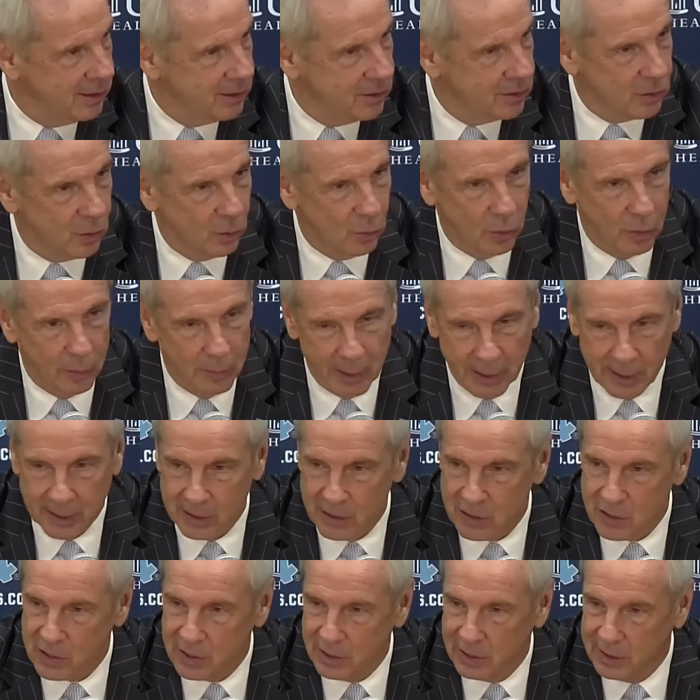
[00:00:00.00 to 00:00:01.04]
So we're
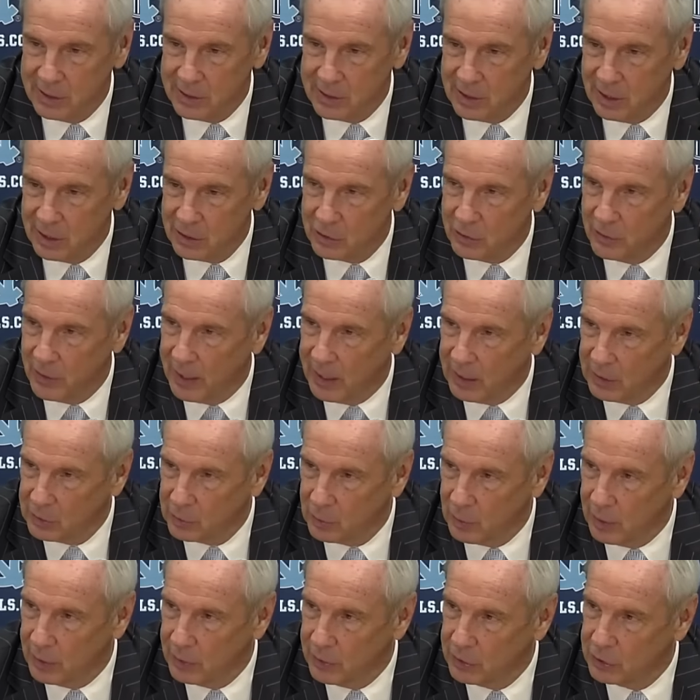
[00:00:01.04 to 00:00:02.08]
making silly touch
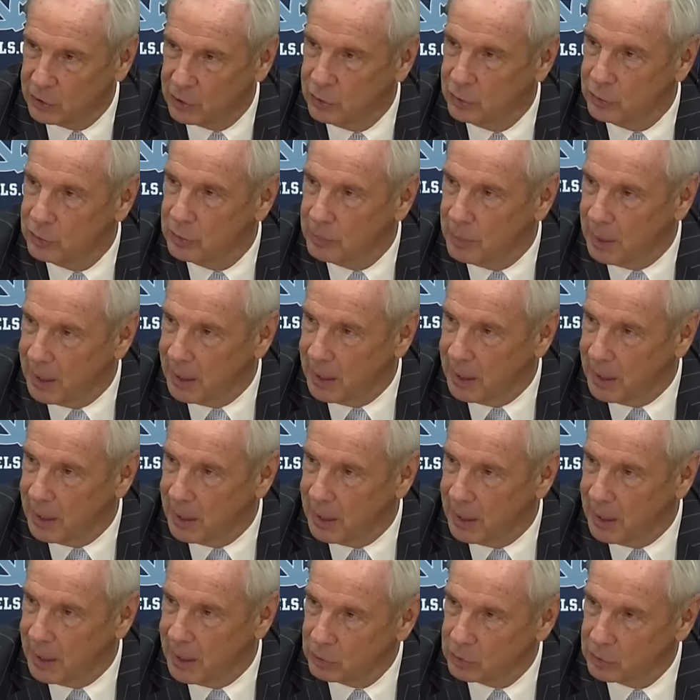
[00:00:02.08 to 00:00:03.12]
fouls while they're shooting the
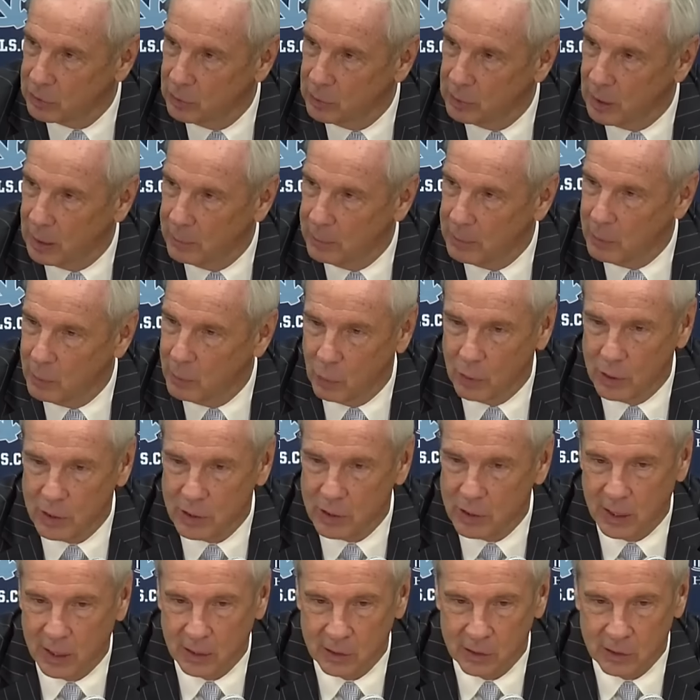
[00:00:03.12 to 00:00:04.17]
basketball, so we've got to be more
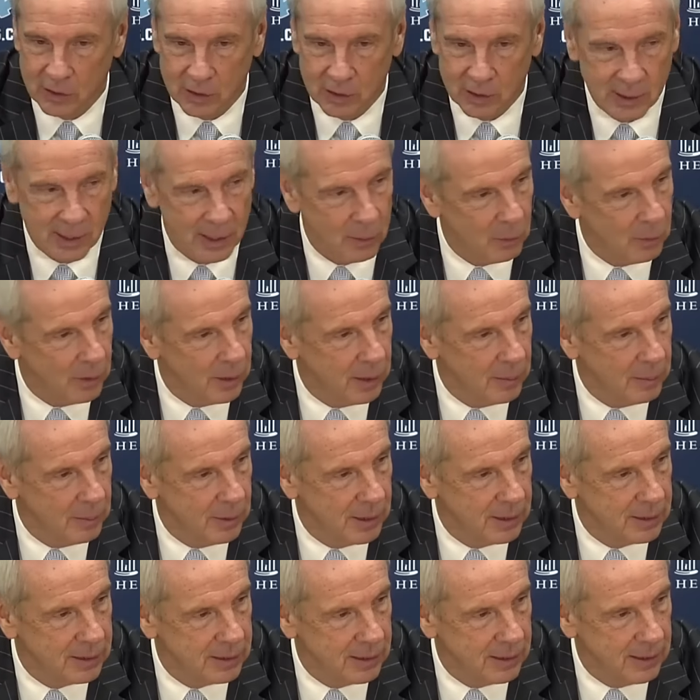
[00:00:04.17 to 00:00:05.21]
intelligent that way.
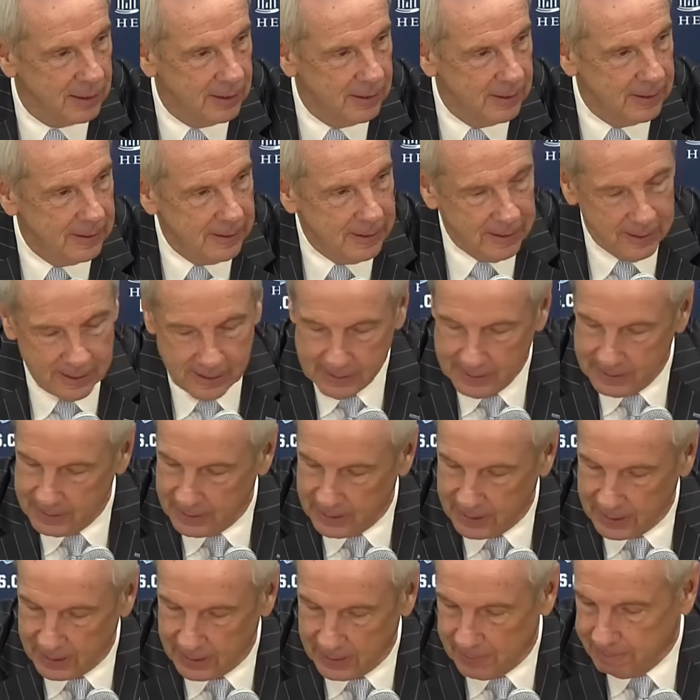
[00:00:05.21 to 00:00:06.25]

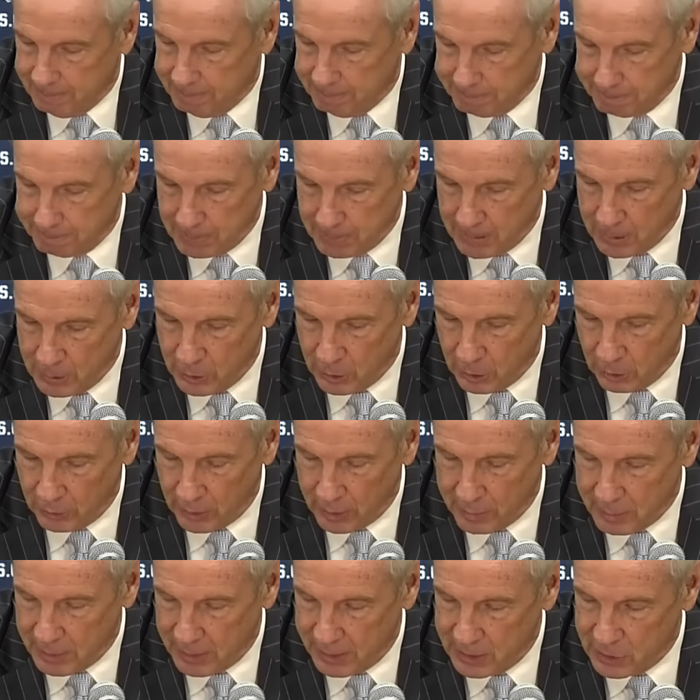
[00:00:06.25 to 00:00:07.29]
But, you know,
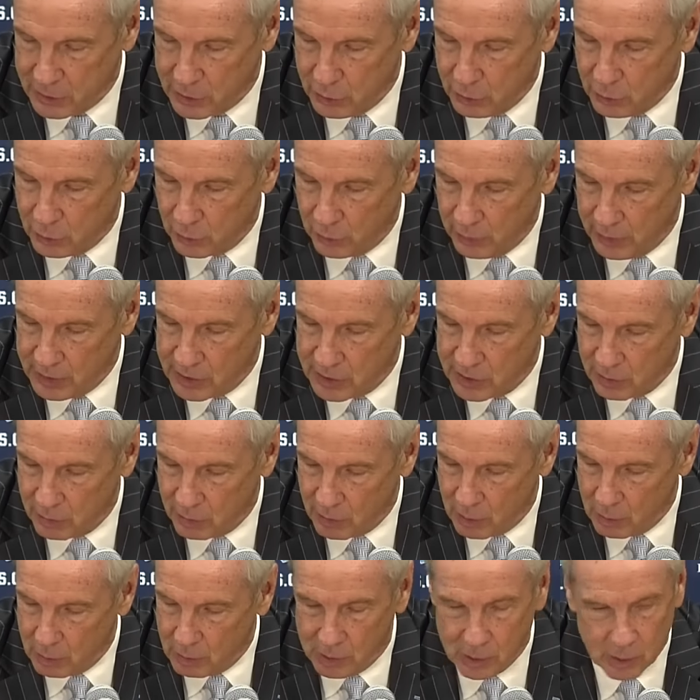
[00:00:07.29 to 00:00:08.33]
they made 2 threes in a
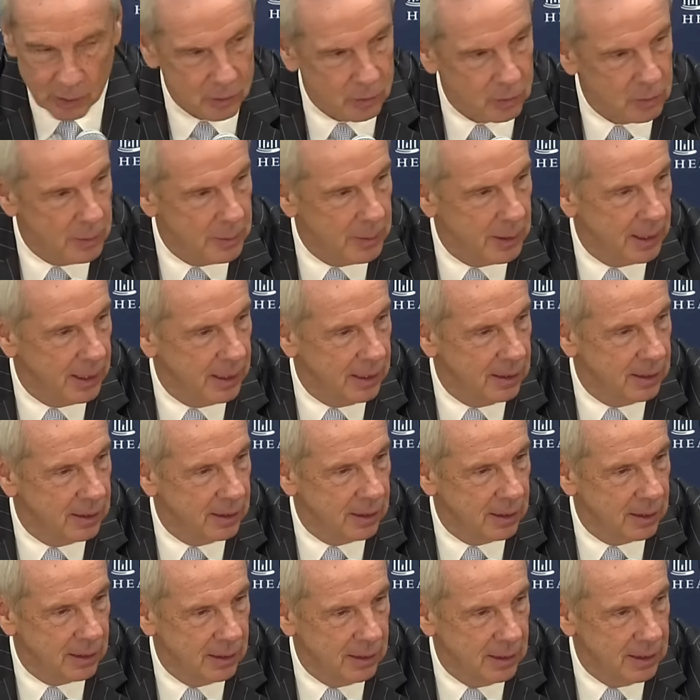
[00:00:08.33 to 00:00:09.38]
row because we made
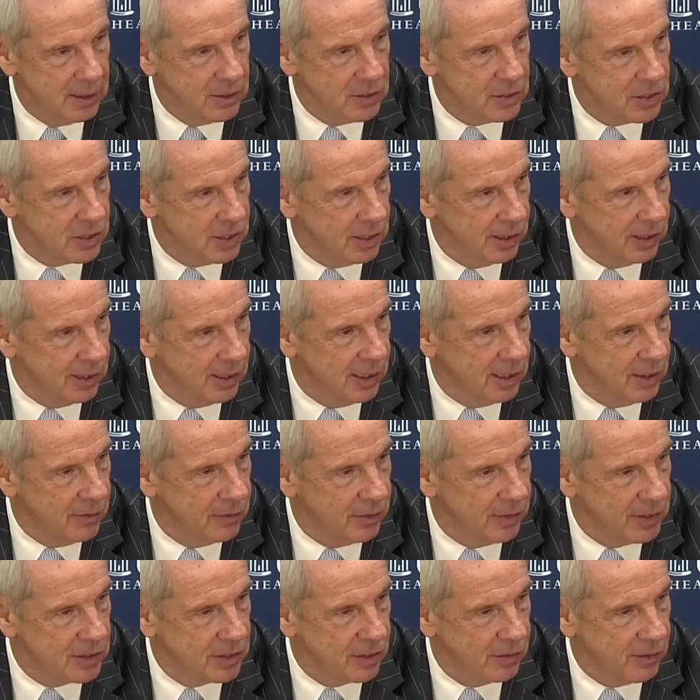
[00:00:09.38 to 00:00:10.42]
silly
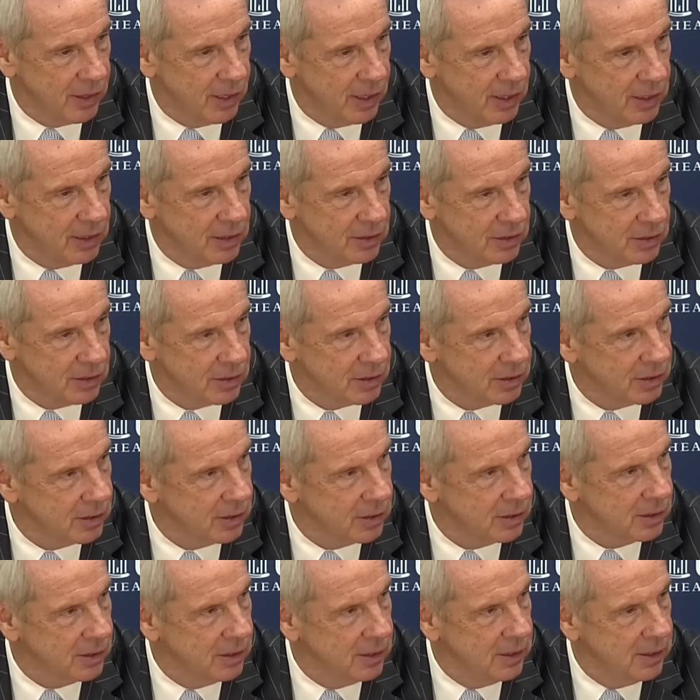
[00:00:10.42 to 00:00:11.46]
defensive errors,
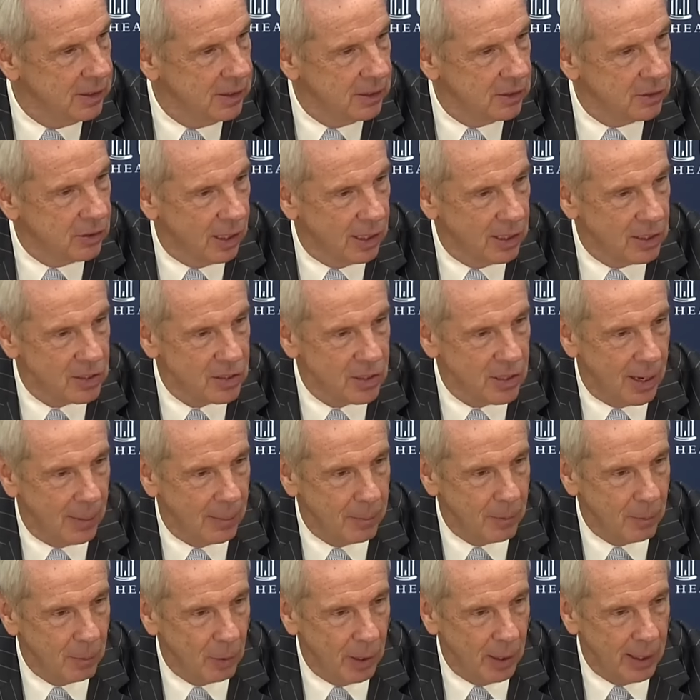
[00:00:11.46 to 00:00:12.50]
tried to
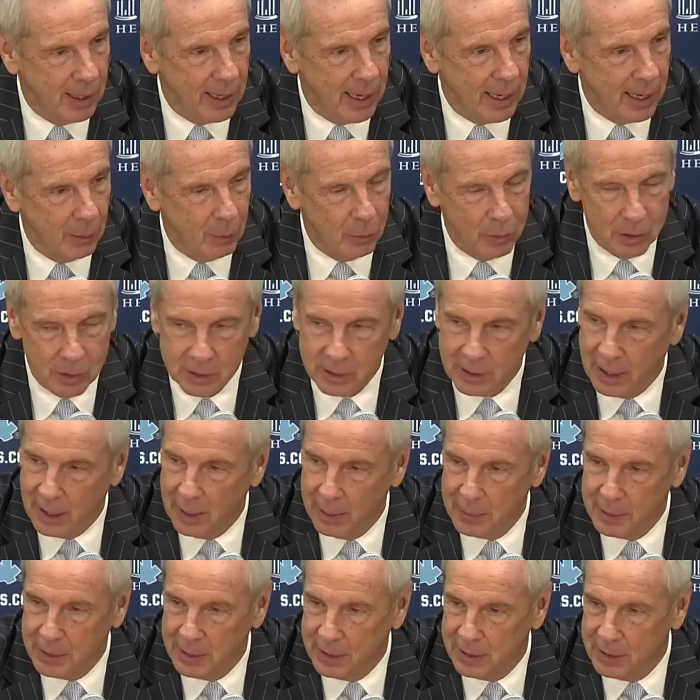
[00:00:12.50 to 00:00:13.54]
stop the break high one
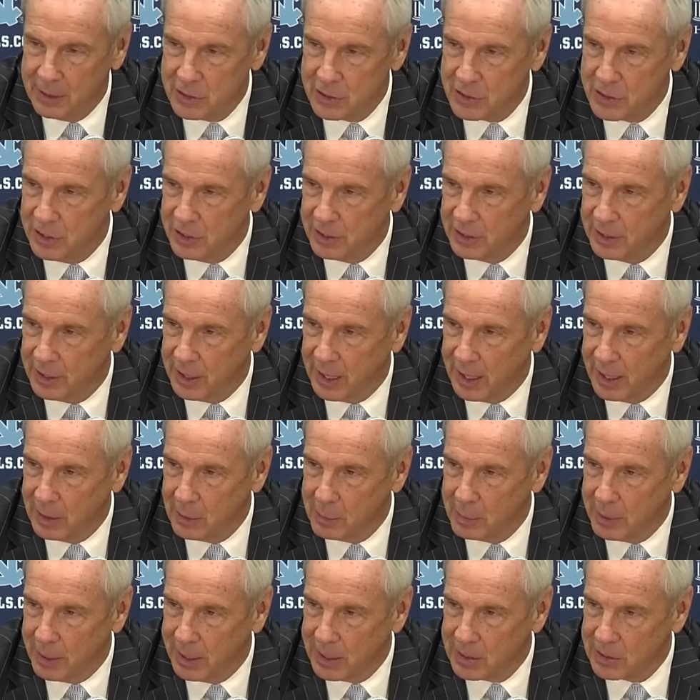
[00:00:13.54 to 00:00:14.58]
time, and then just didn't deny the
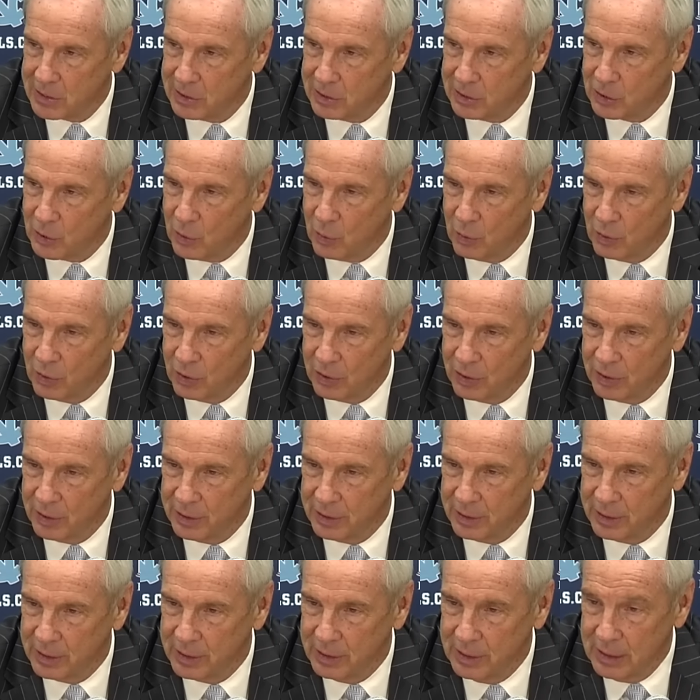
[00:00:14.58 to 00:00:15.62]
pass to the corner,
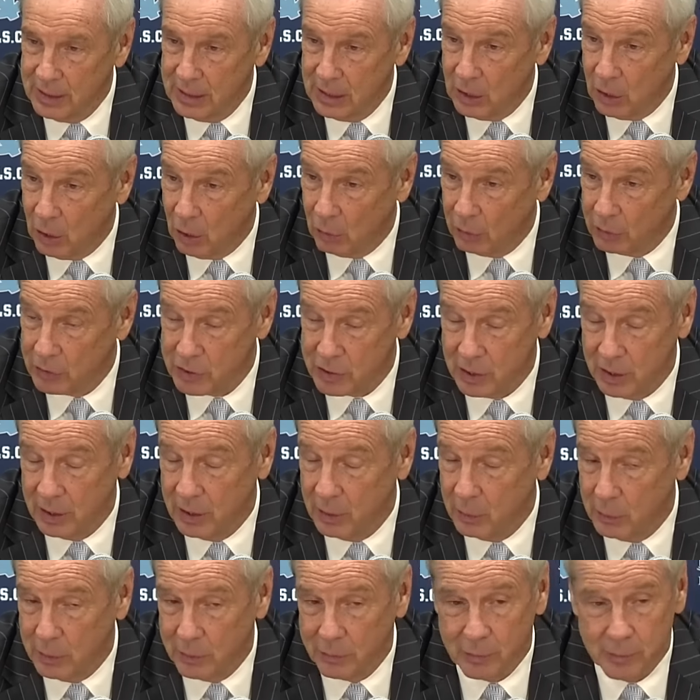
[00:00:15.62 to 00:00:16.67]
and all of a sudden
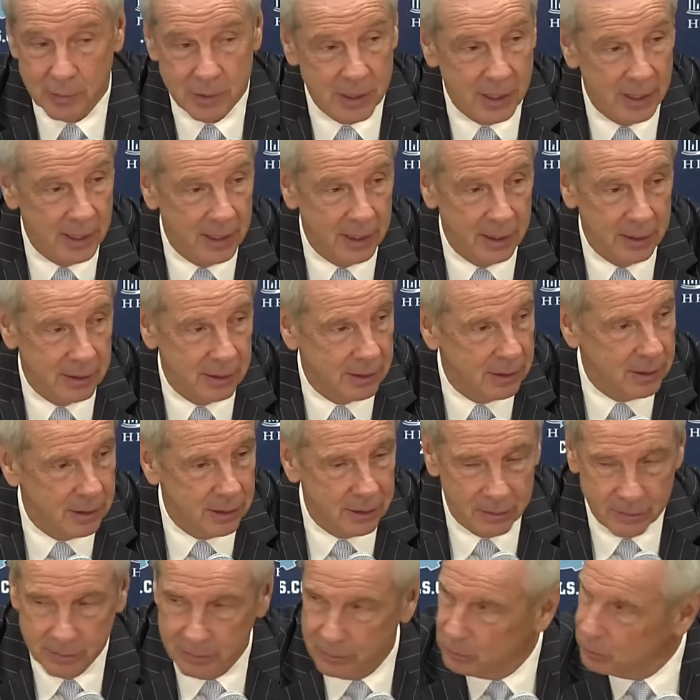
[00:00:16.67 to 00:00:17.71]
it went from 10
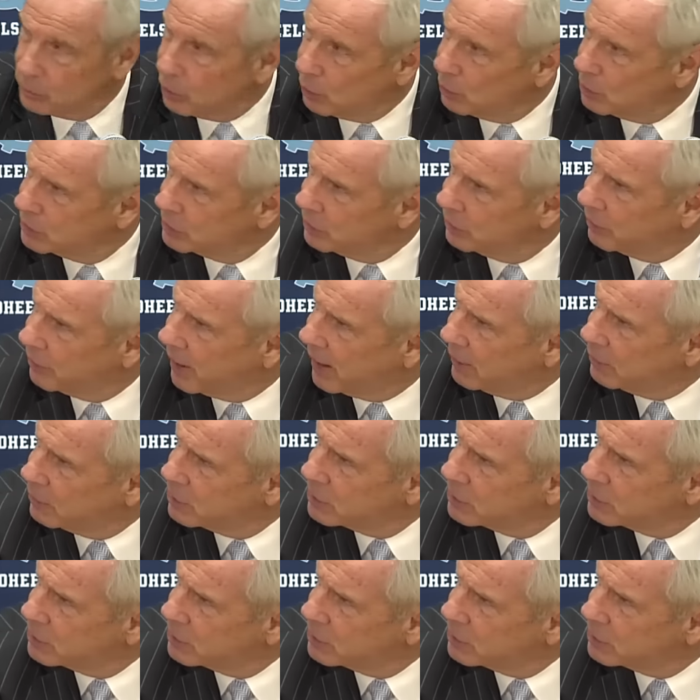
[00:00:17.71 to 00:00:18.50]
to, what was it, 5